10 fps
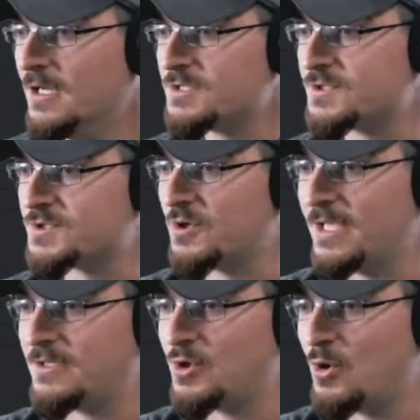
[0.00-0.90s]
So let's go
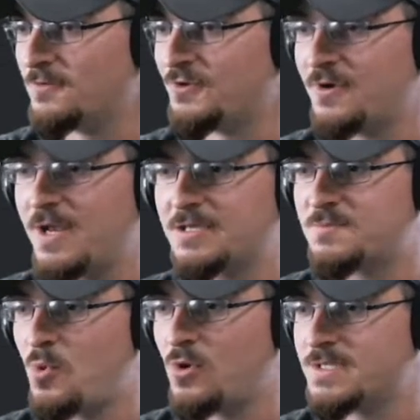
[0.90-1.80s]
ahead and go over to their
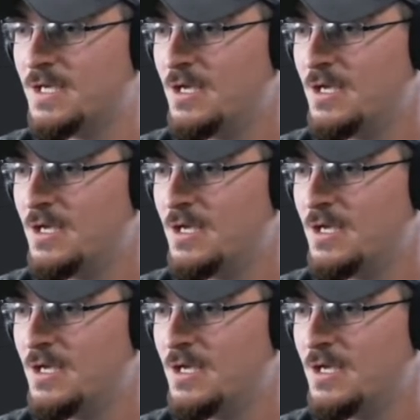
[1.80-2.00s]
export.